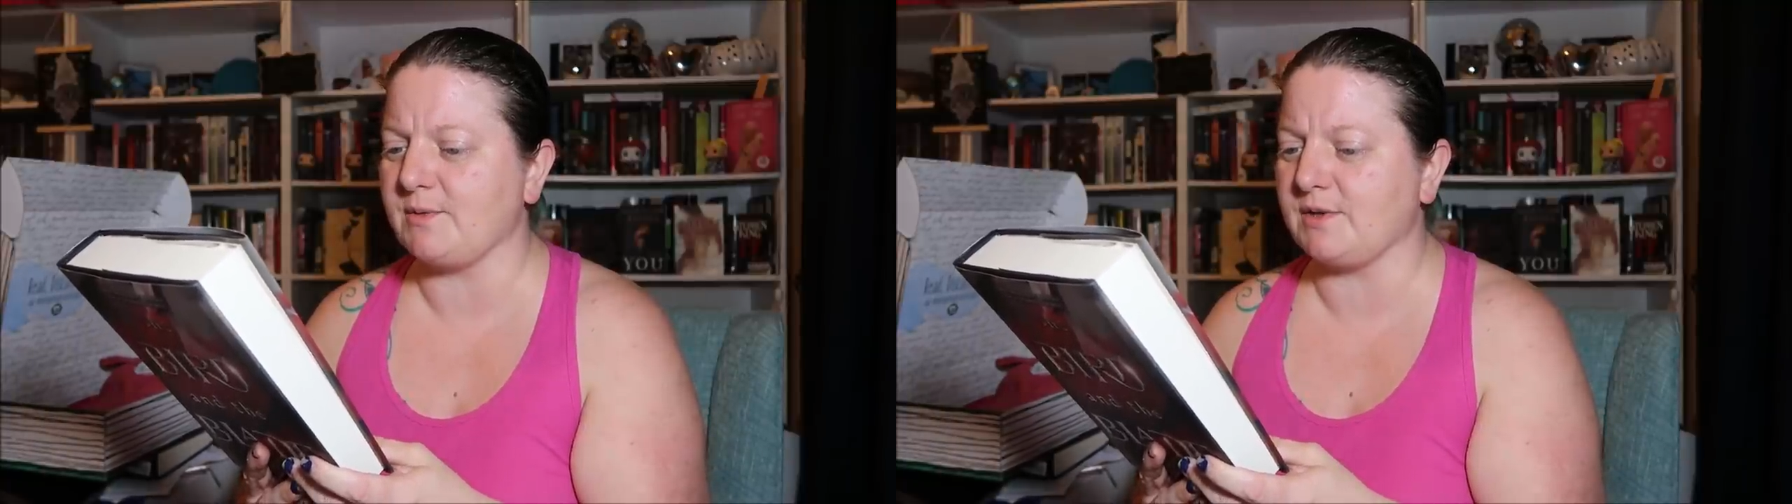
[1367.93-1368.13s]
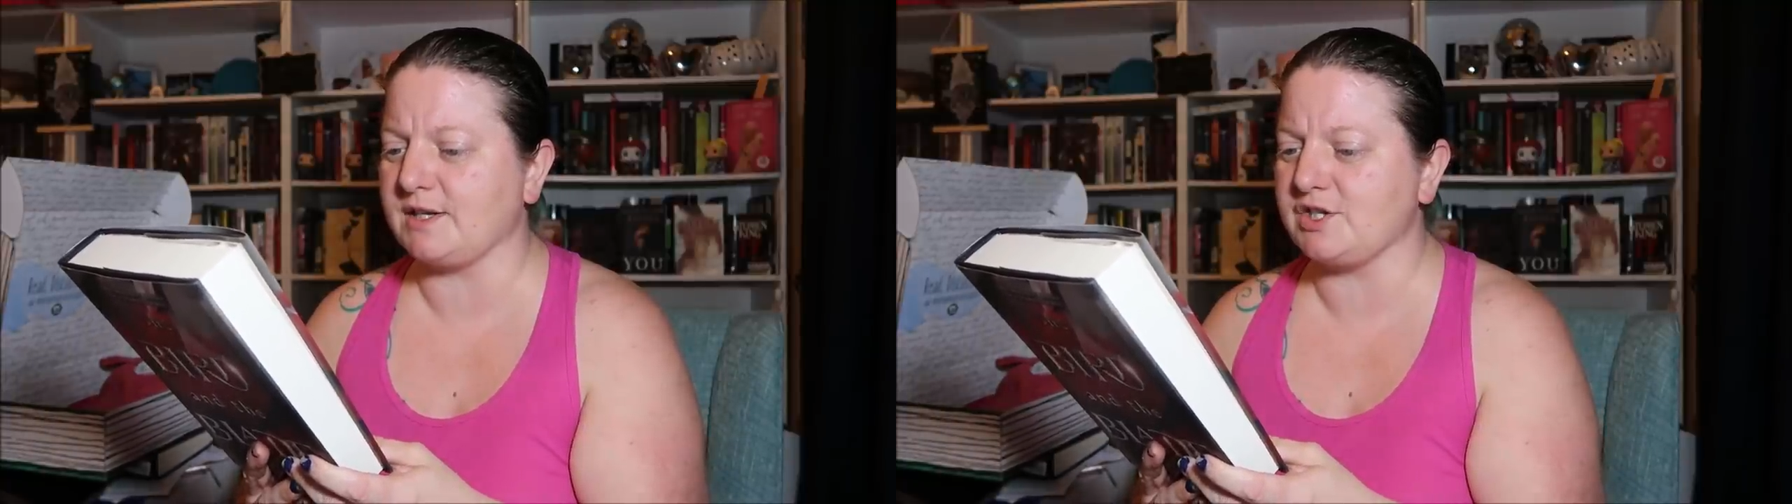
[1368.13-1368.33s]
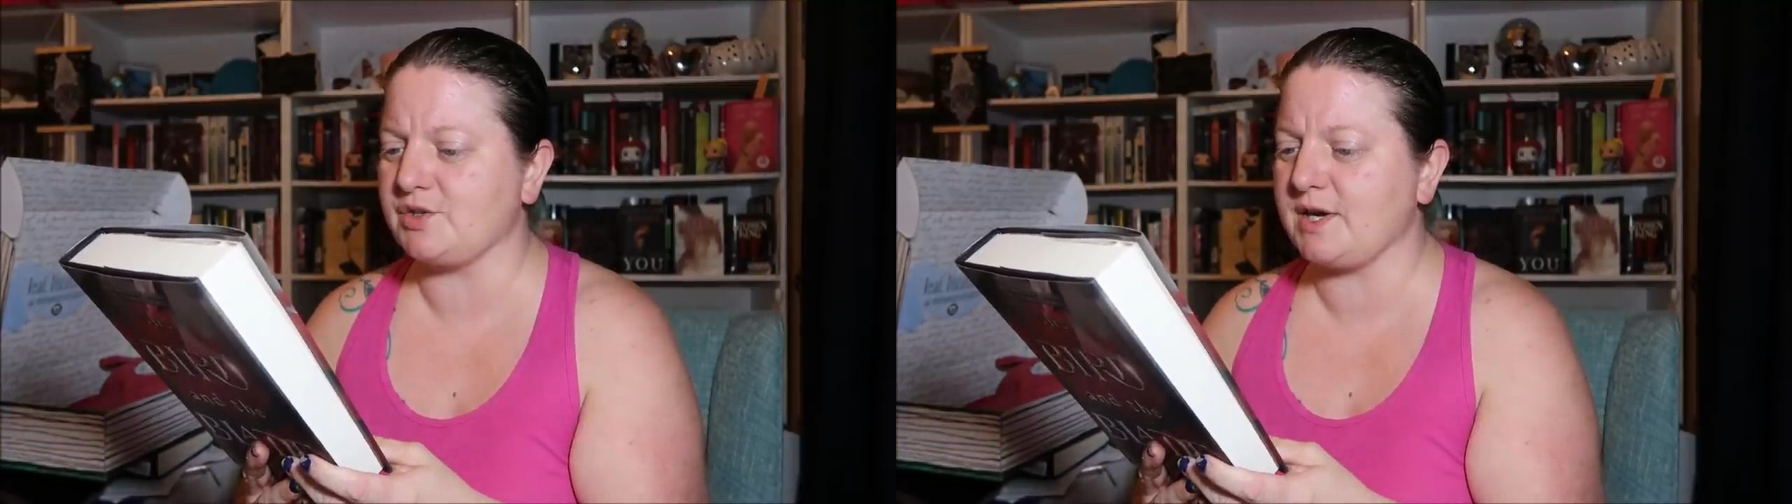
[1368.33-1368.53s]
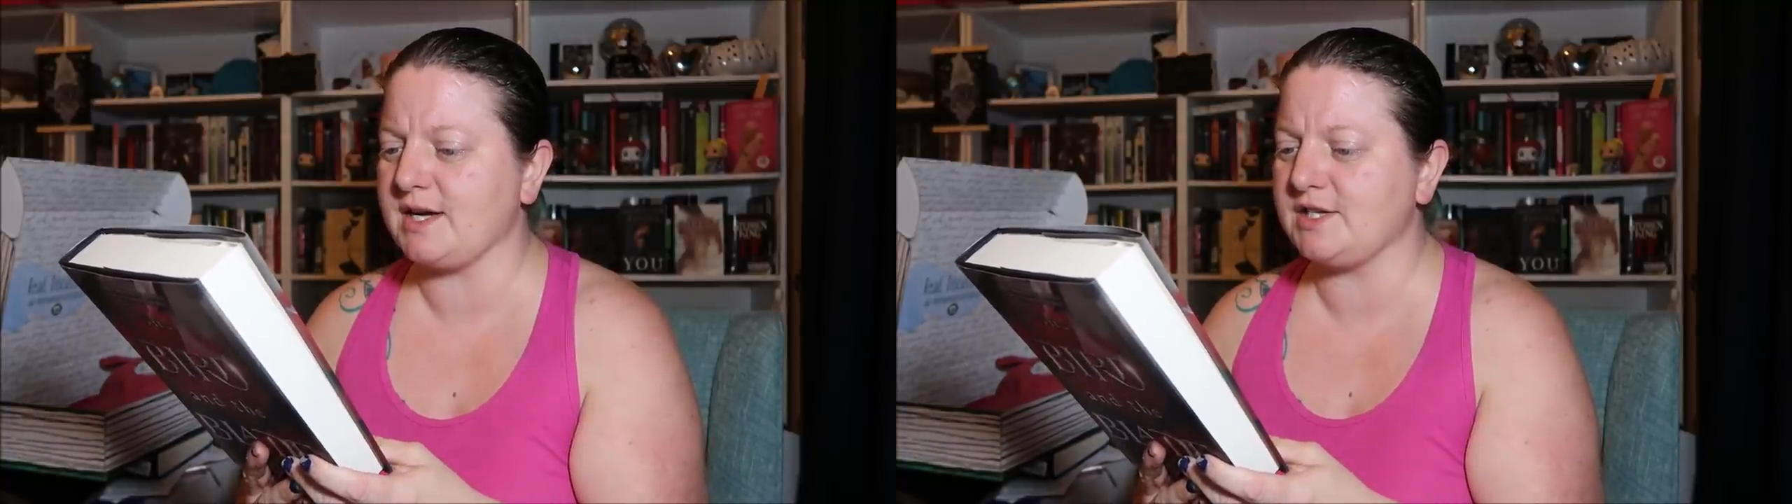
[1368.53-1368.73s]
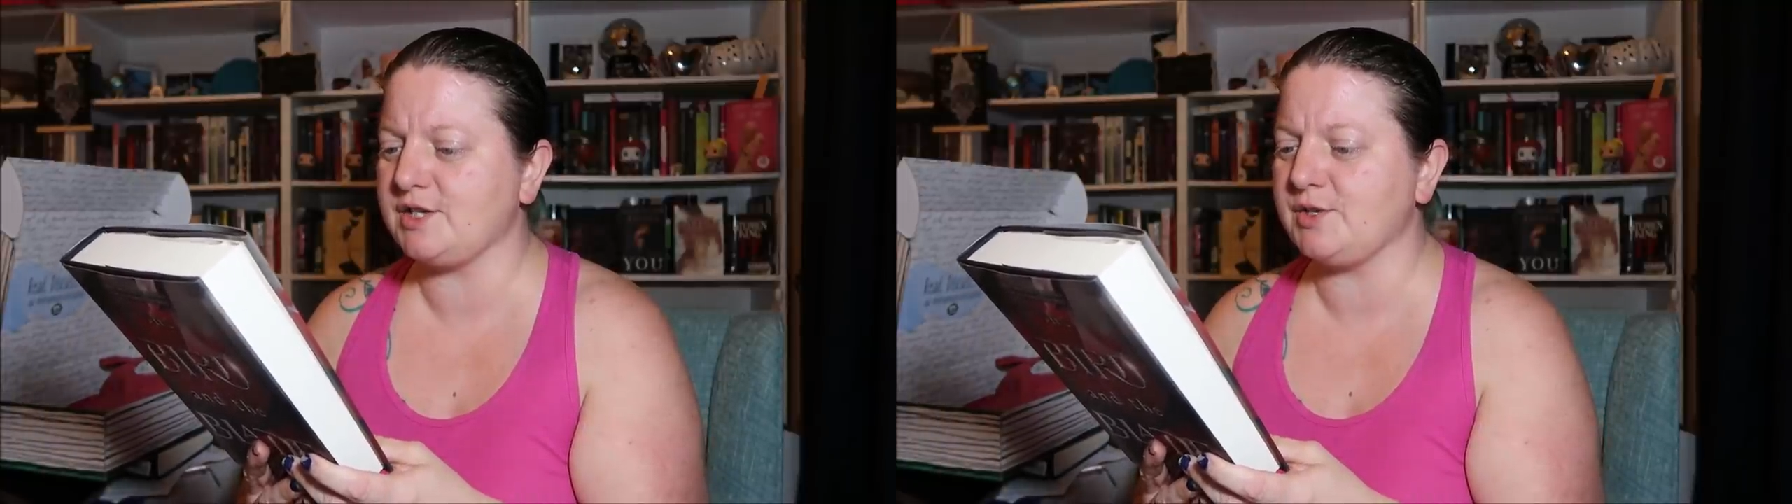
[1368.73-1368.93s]
It will
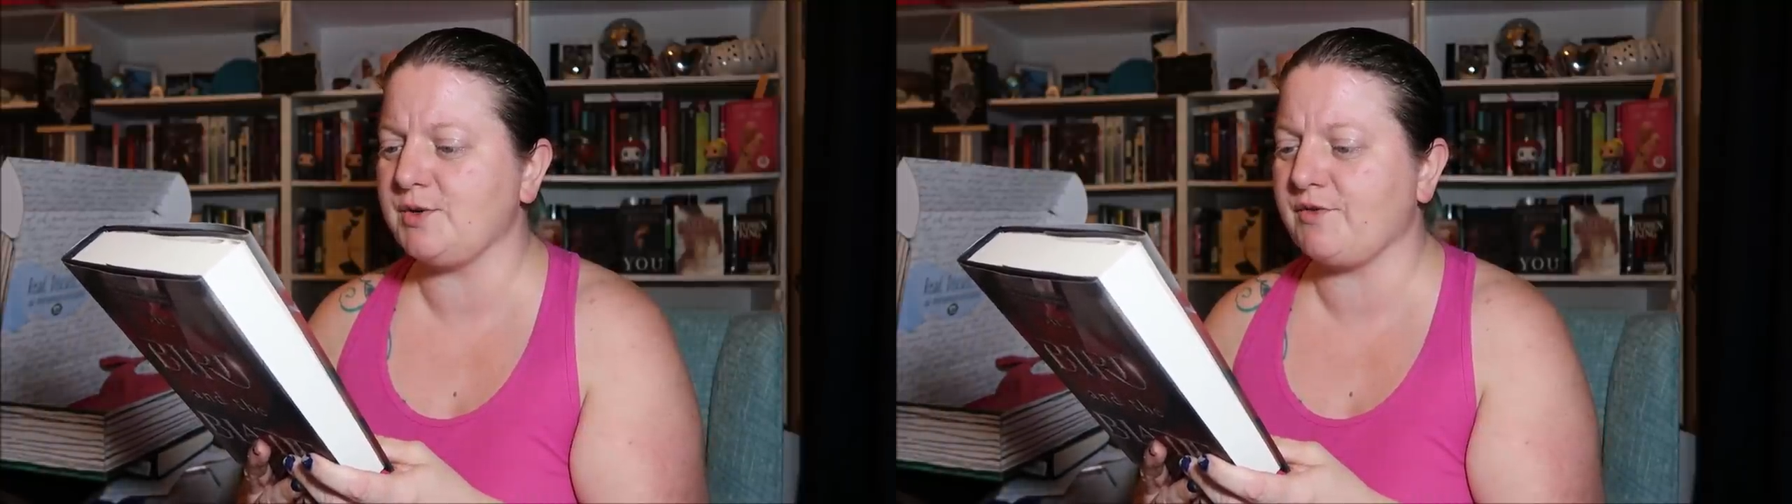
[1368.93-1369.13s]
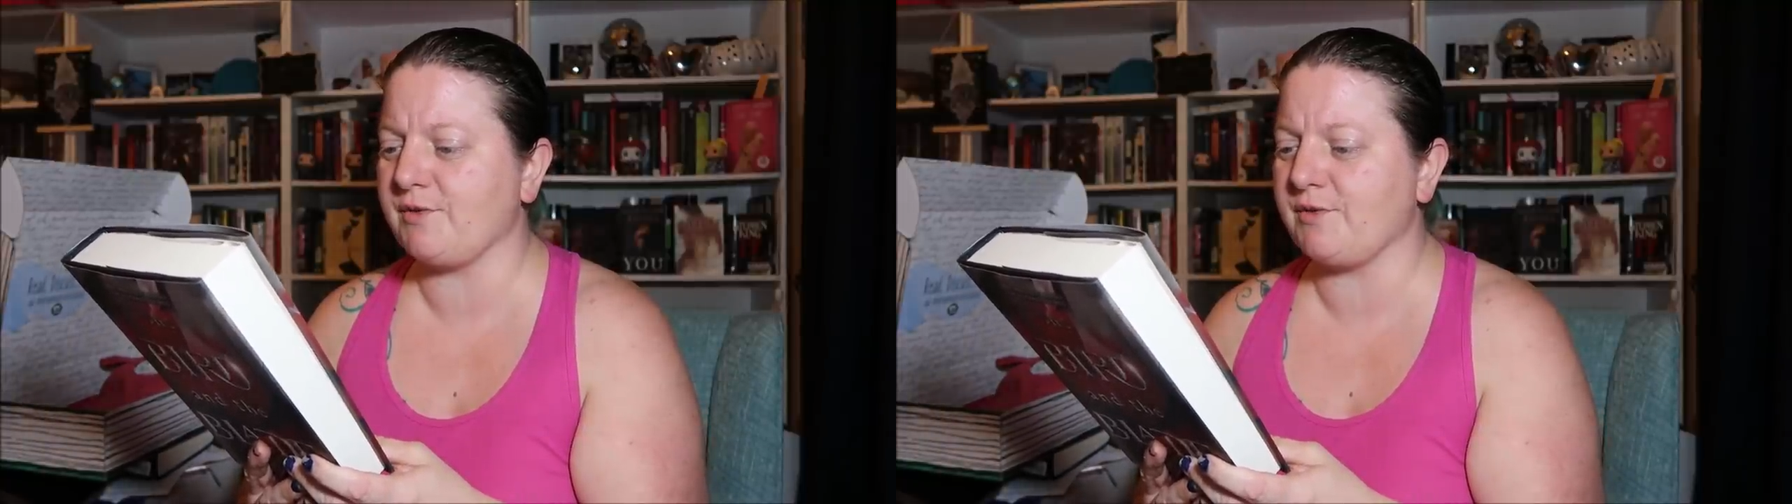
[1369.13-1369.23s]
entrance you